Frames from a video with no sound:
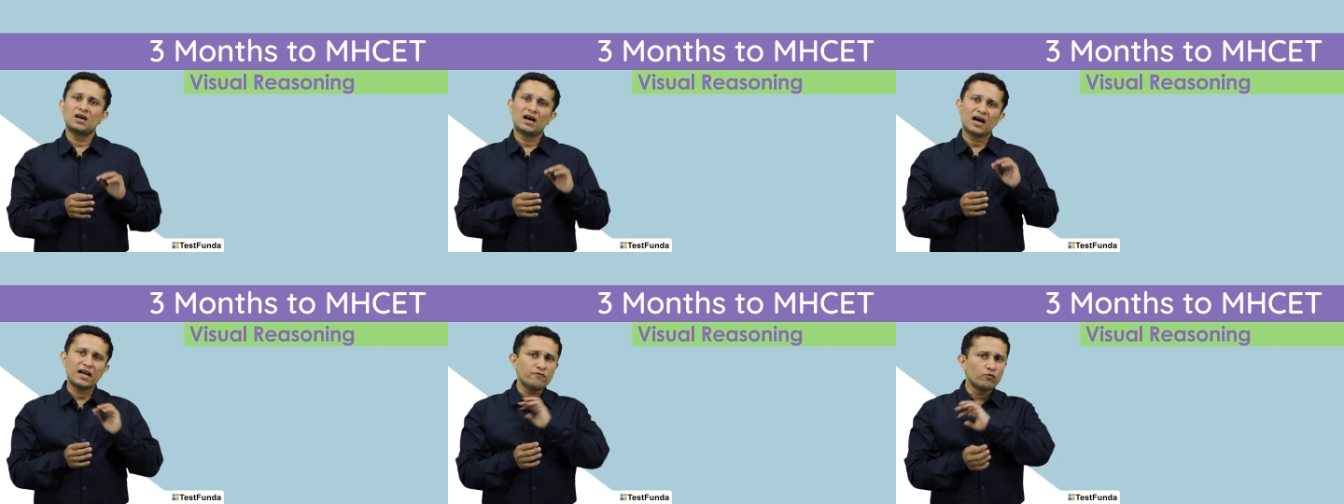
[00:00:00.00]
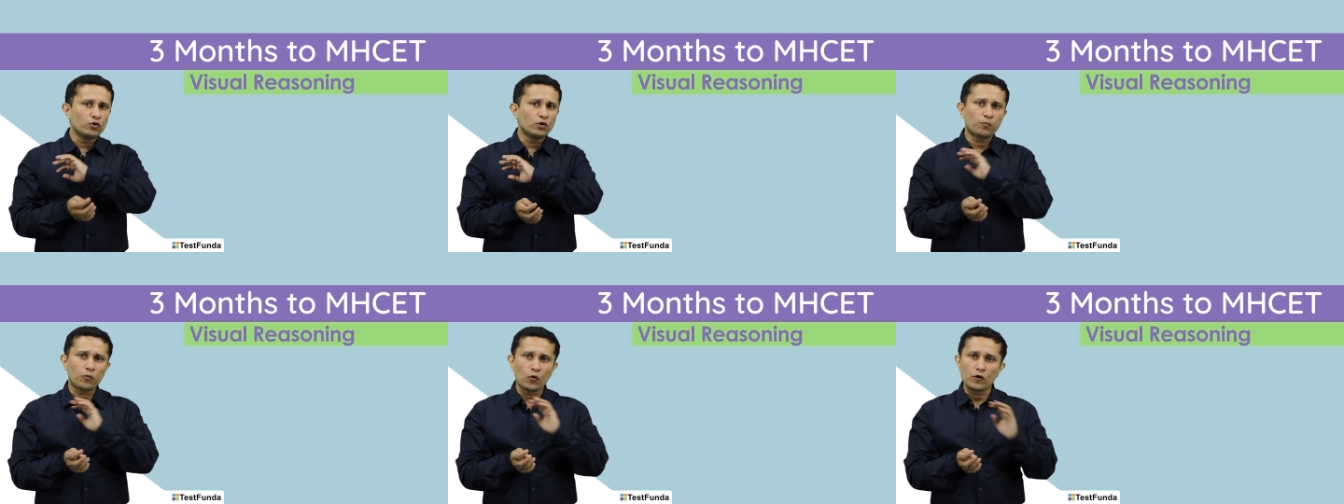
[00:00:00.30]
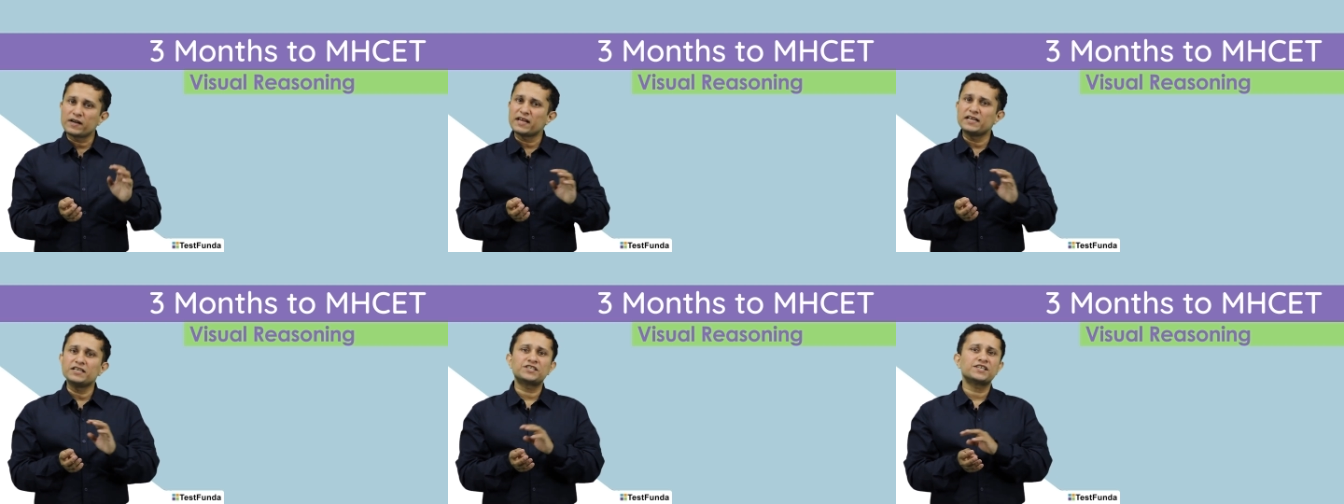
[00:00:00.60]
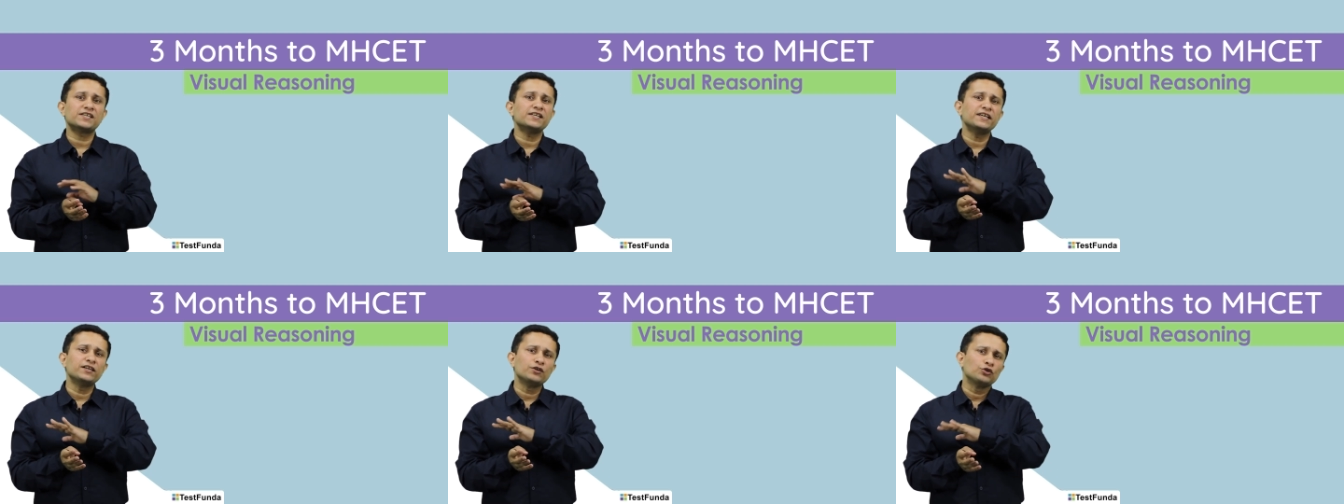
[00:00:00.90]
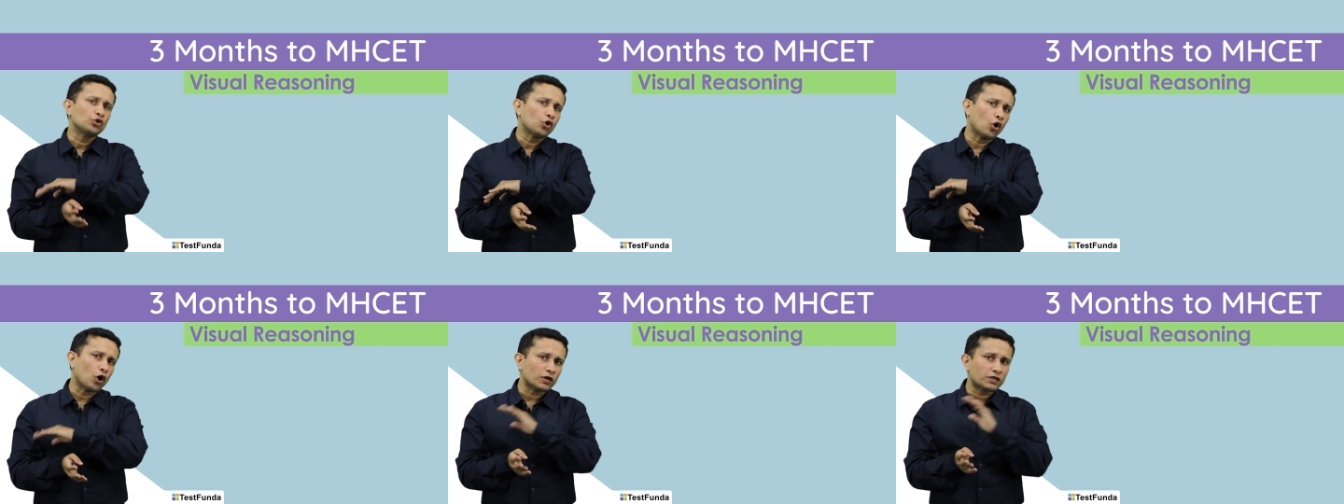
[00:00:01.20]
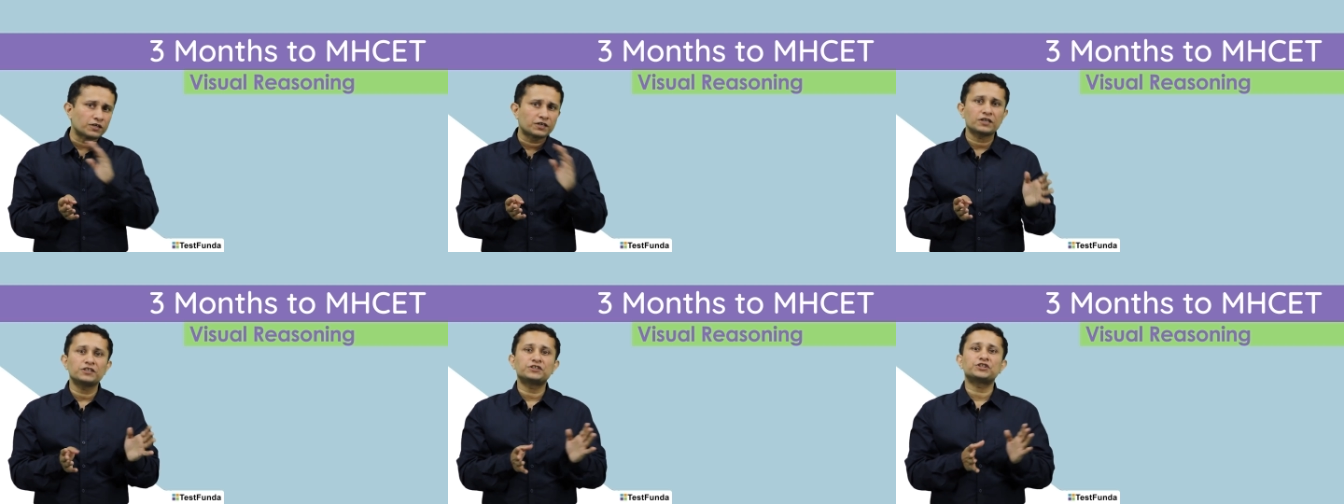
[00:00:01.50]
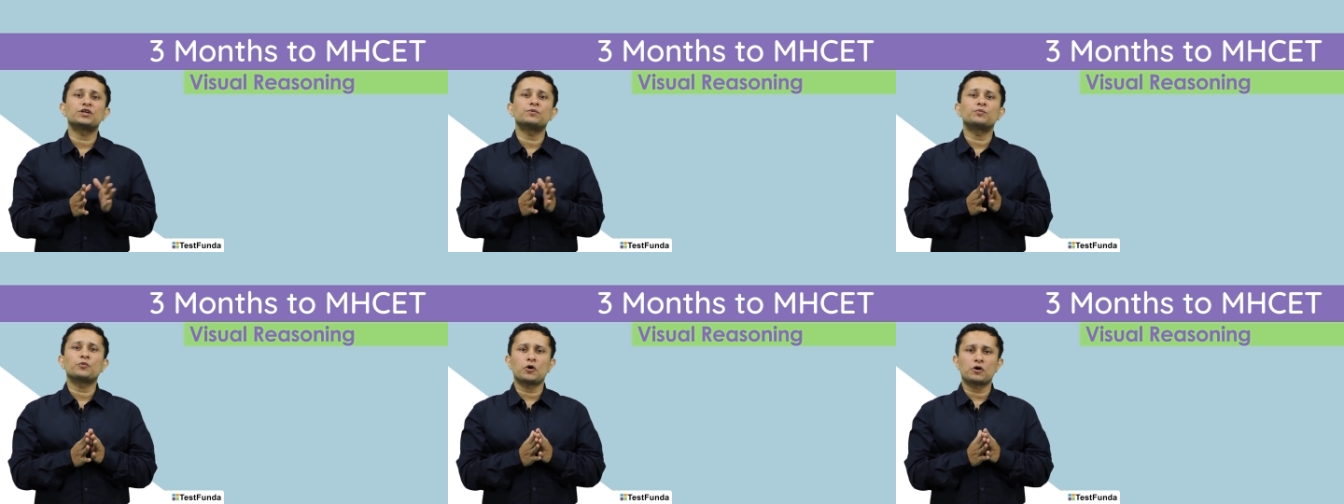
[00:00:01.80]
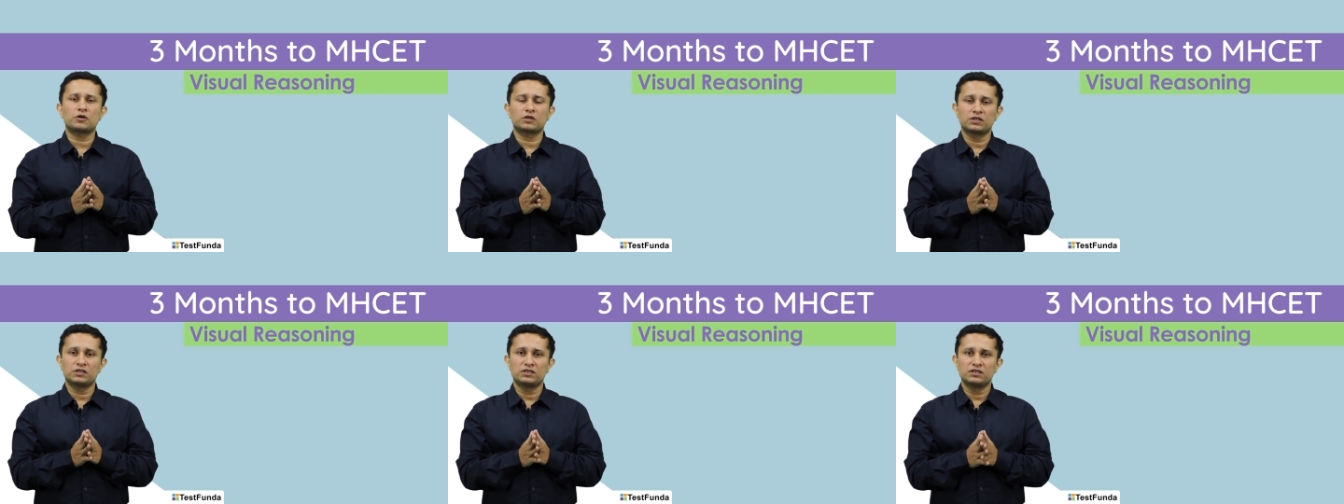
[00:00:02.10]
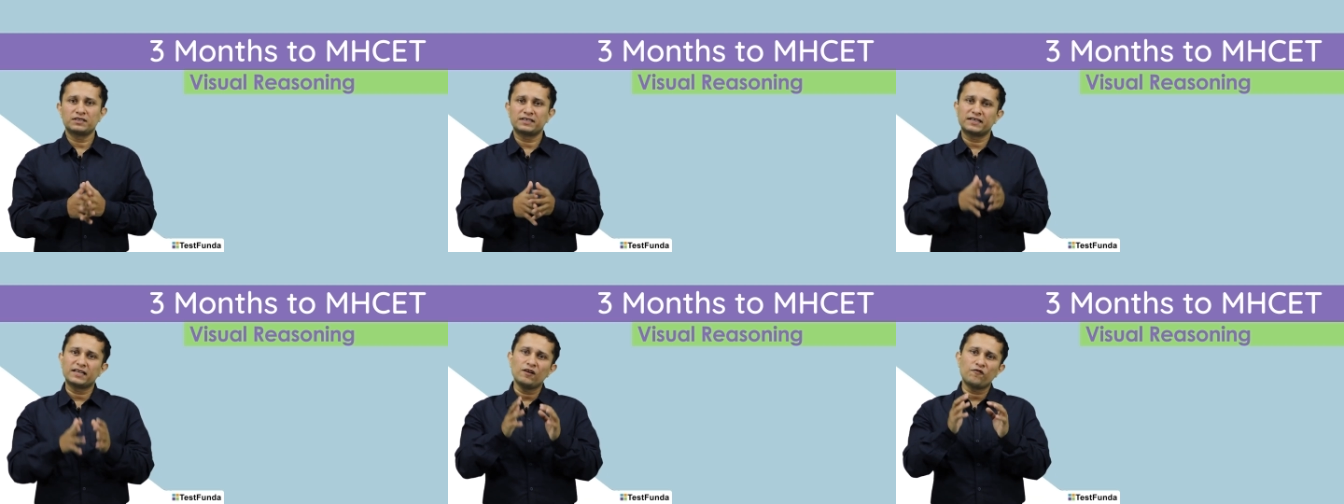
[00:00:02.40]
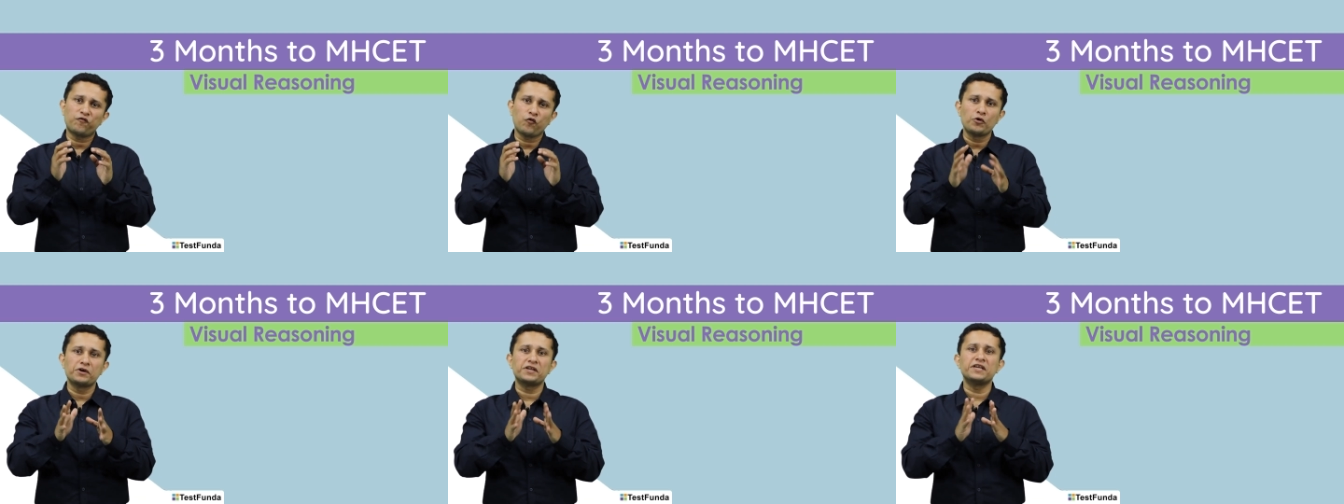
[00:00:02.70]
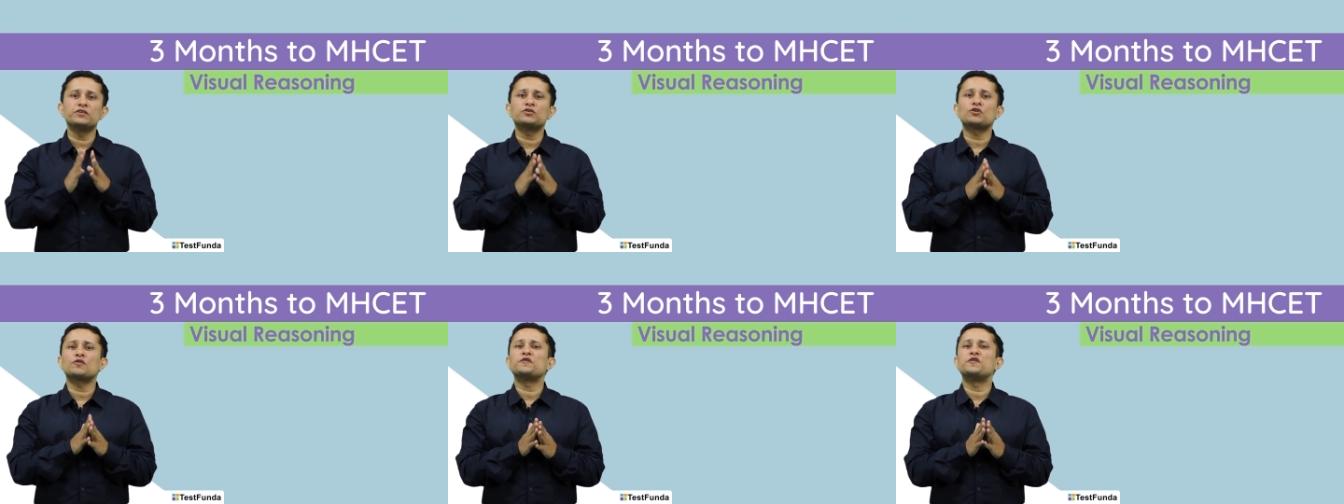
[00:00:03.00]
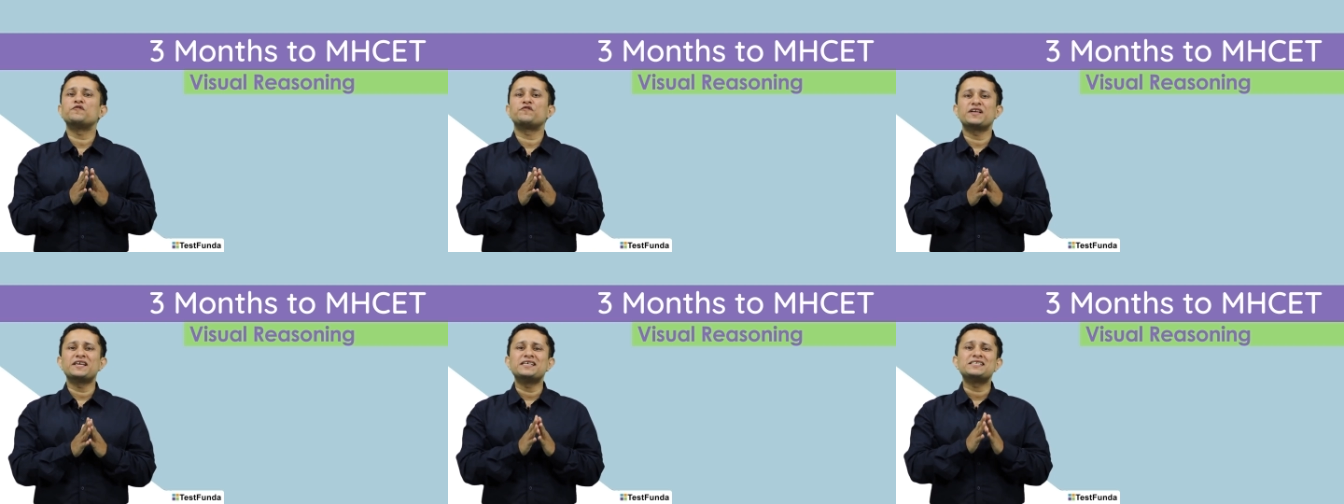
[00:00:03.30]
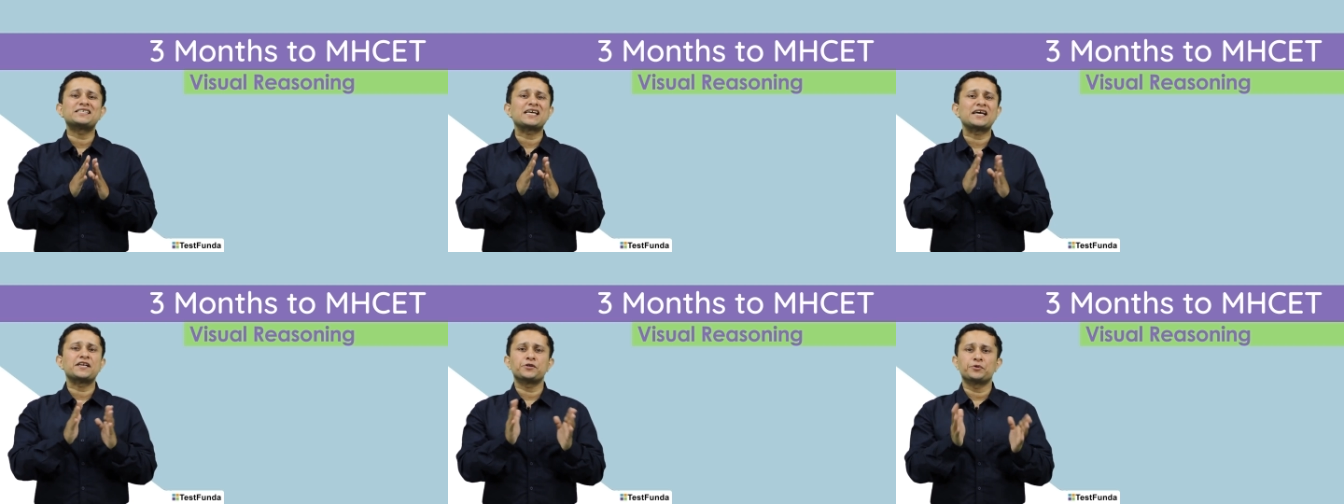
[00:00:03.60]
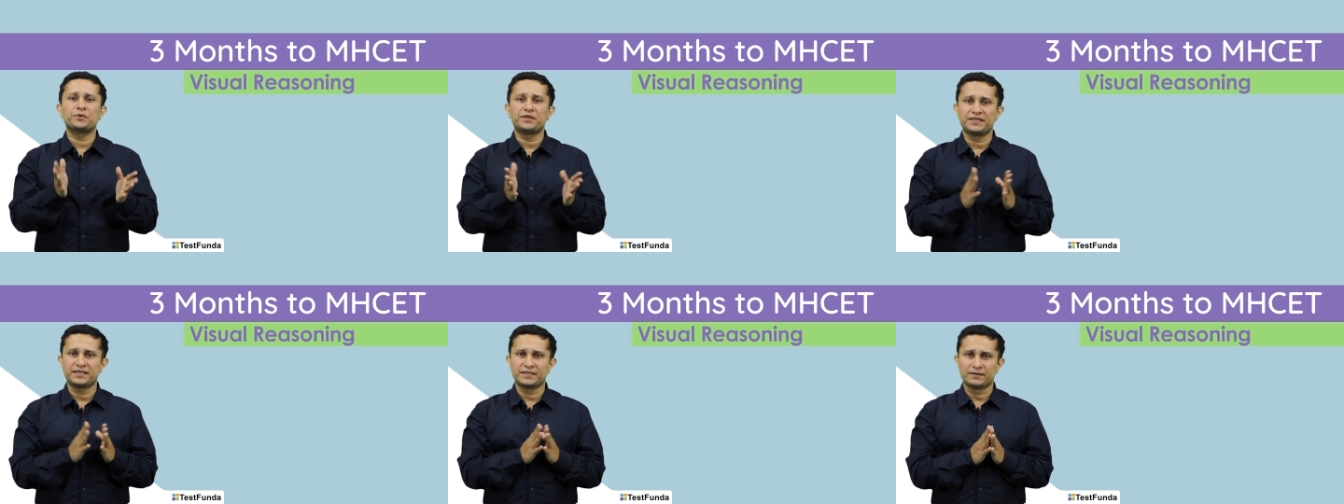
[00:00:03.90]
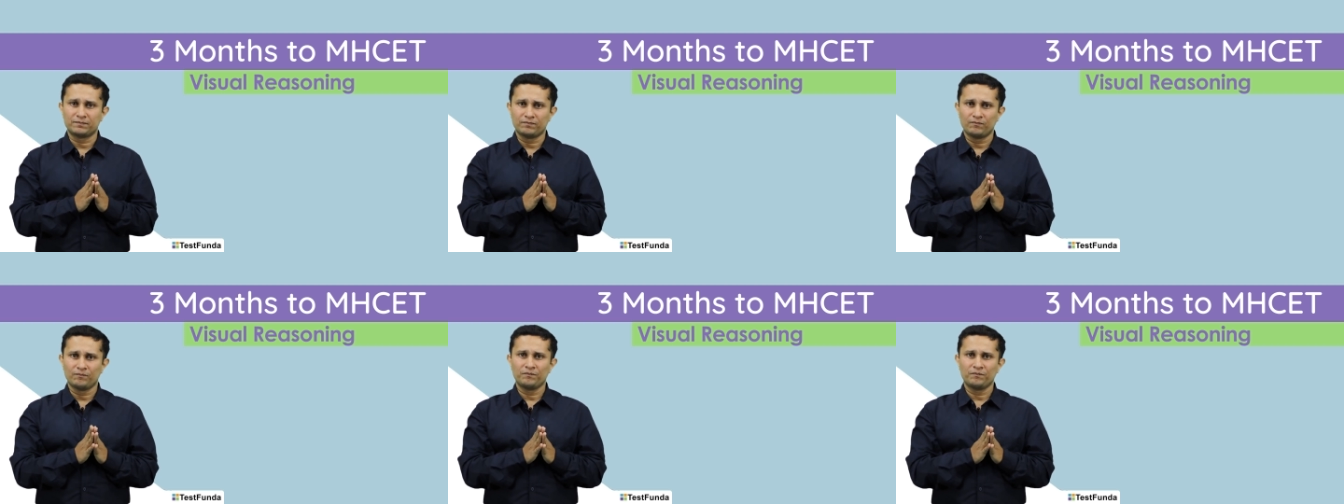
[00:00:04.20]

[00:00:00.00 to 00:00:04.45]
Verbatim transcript: I would potentially not touch a mock till 14th or 15th January.